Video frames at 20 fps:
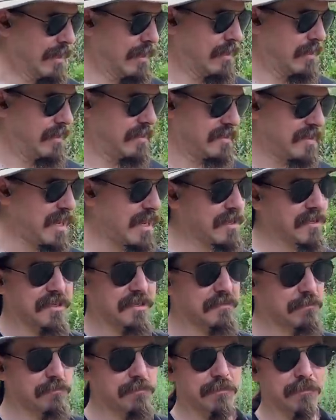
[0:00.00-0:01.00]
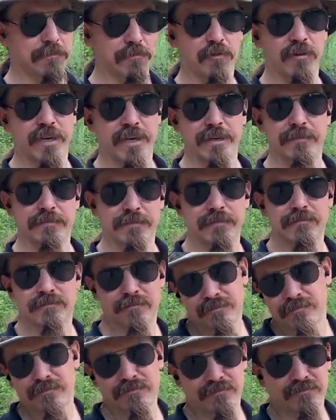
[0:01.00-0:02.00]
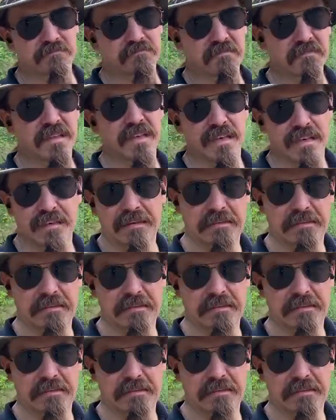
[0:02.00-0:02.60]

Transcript: The stock's pretty ugh,